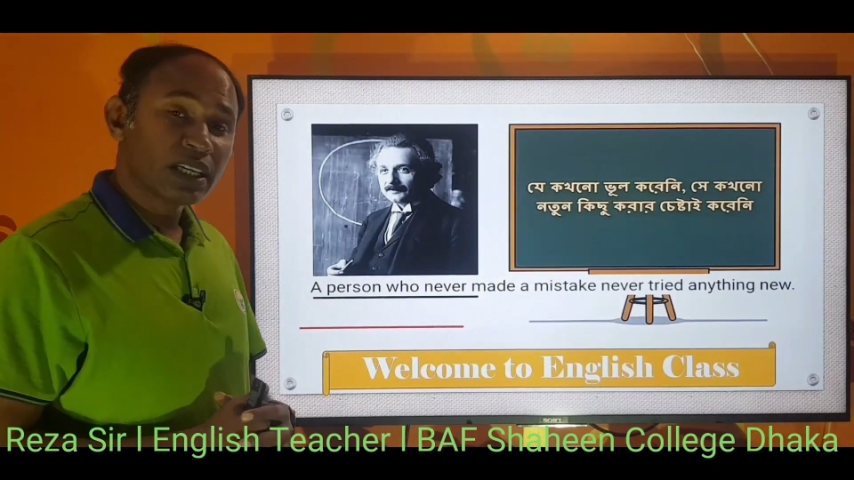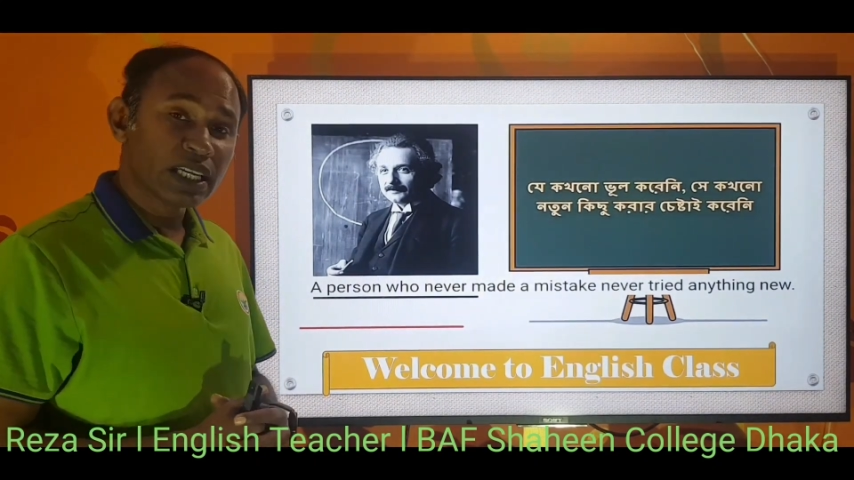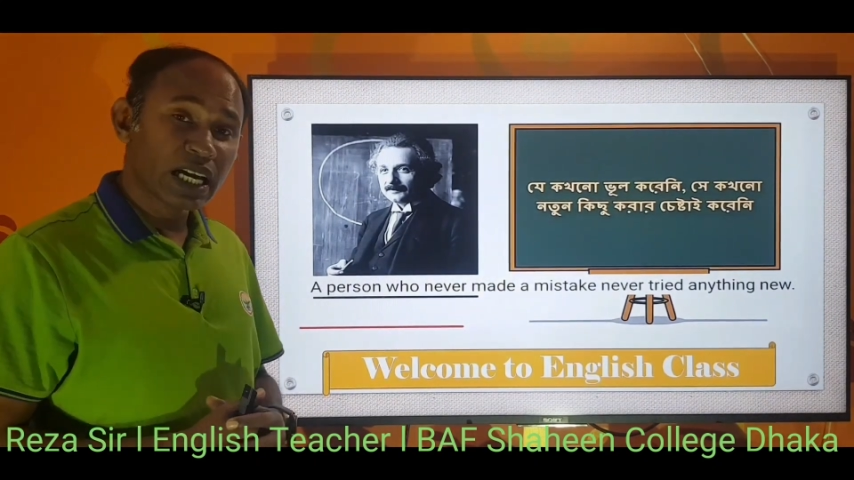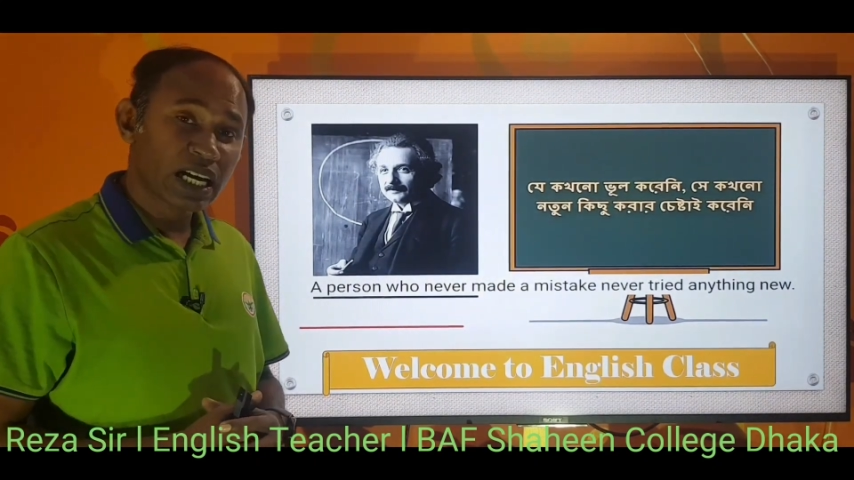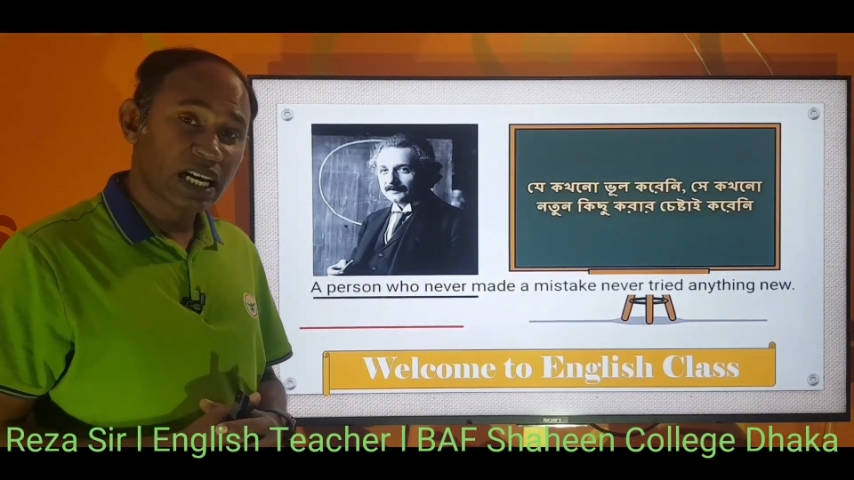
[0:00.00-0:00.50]

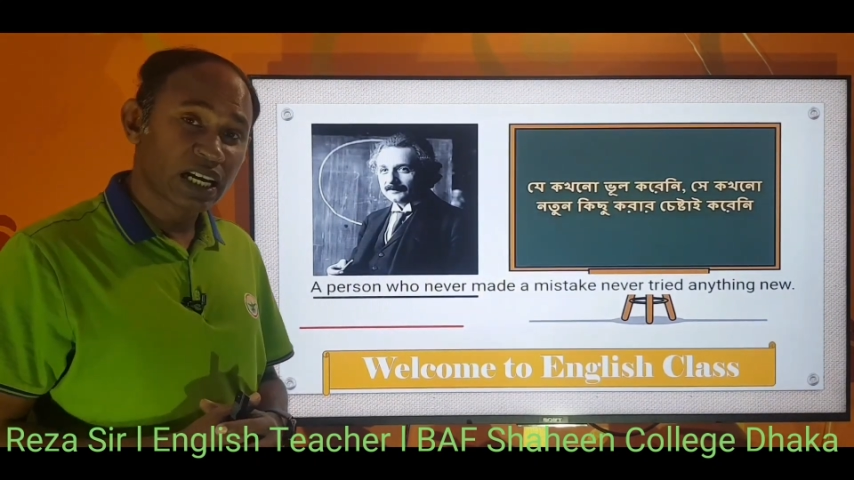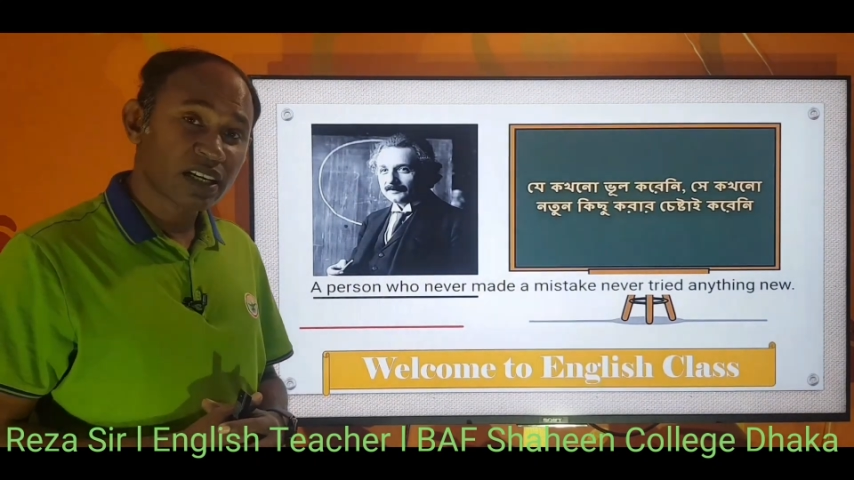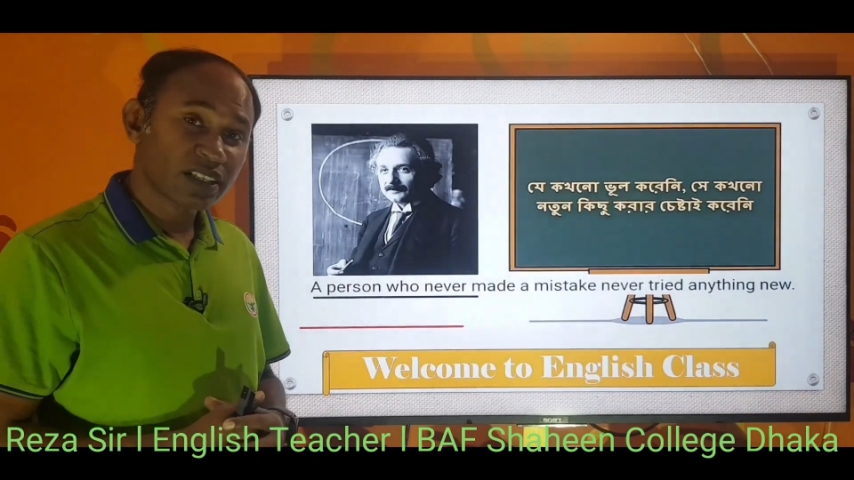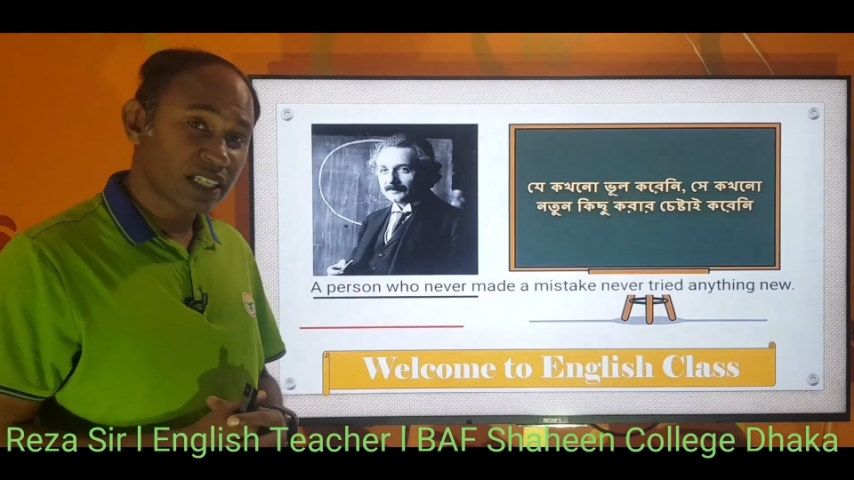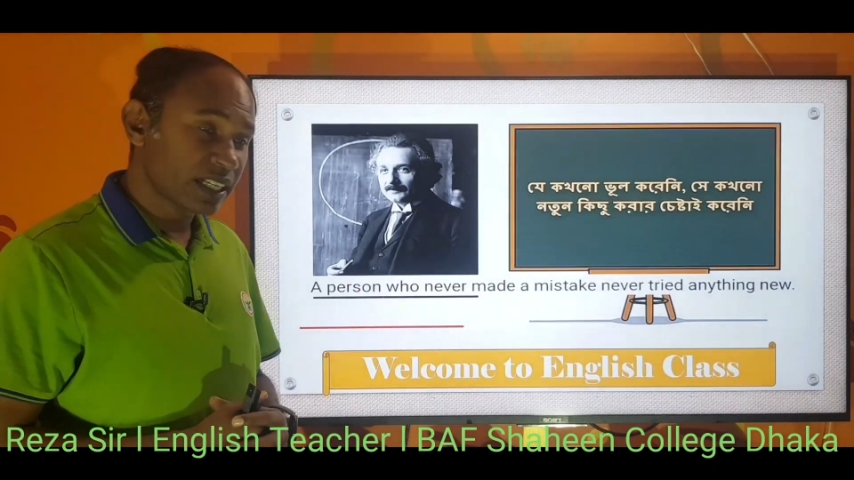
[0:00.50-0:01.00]
Yeah,
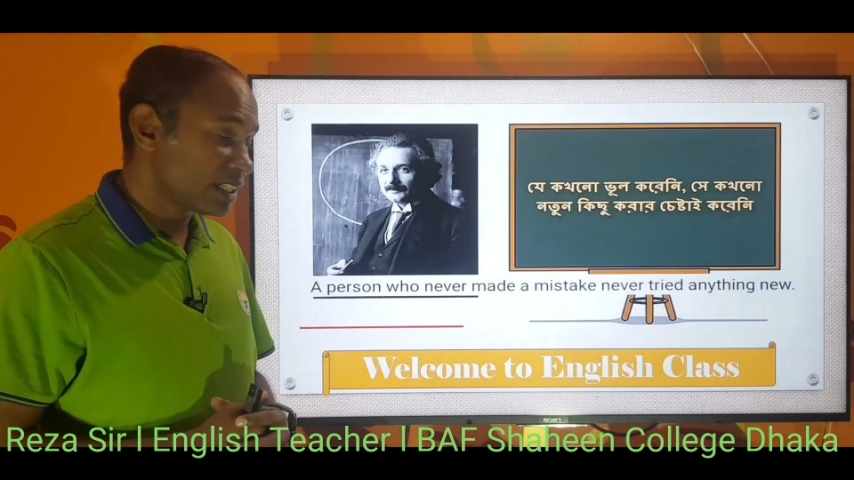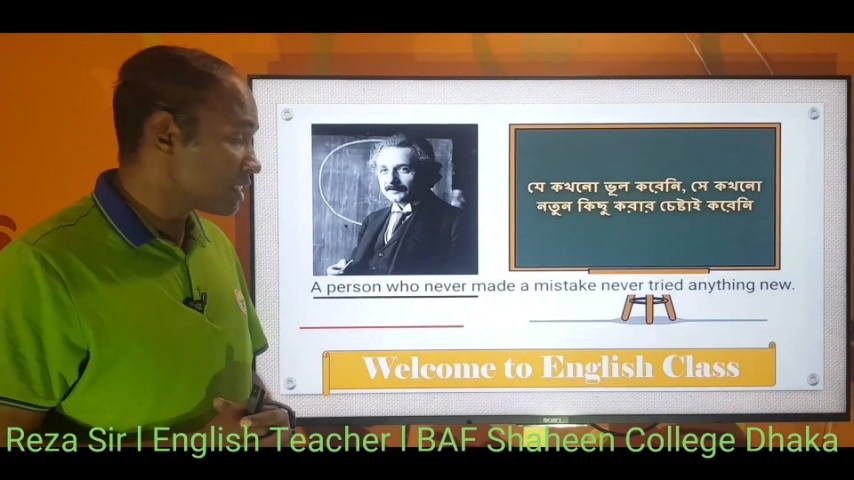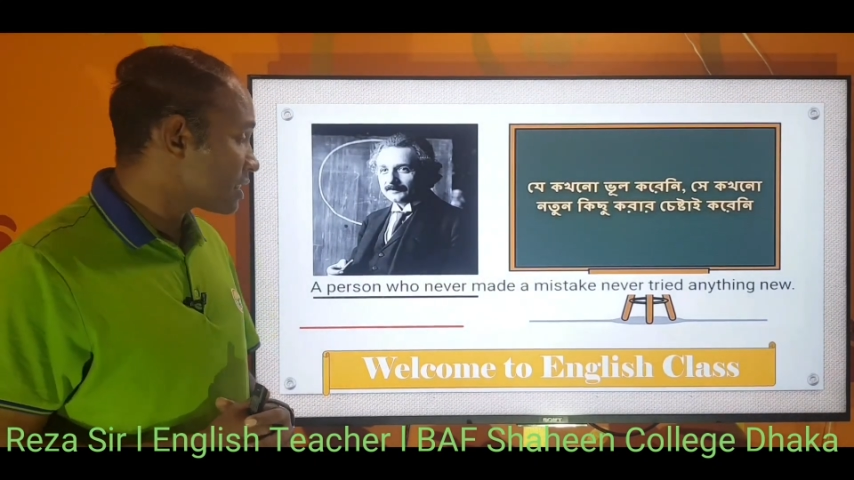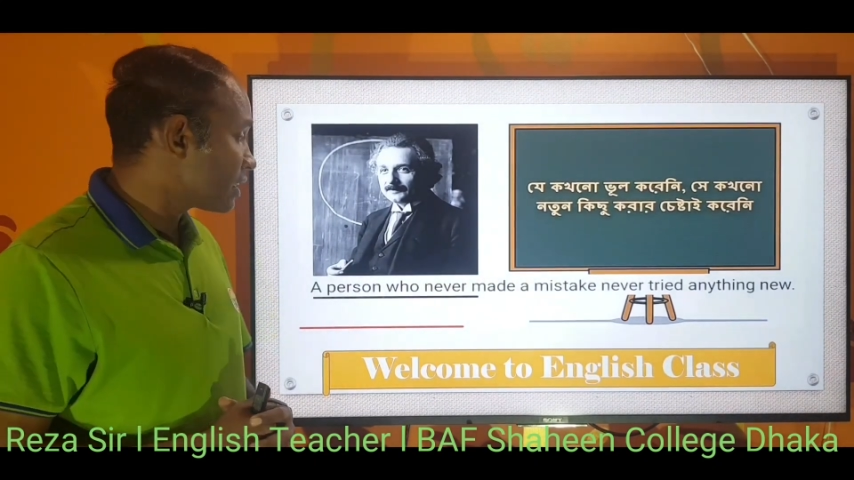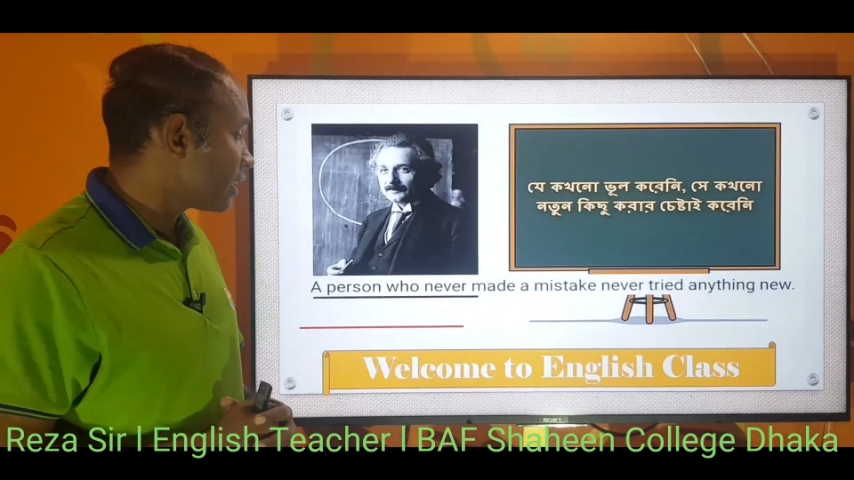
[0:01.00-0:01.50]
he
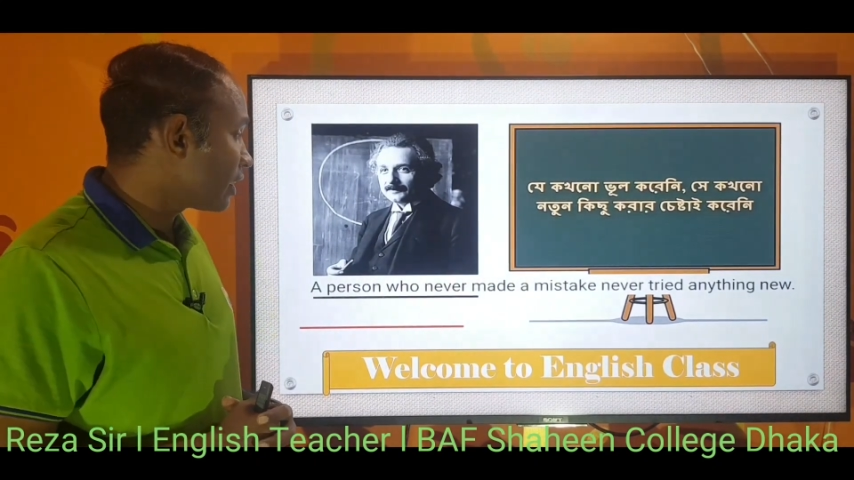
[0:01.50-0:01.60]
is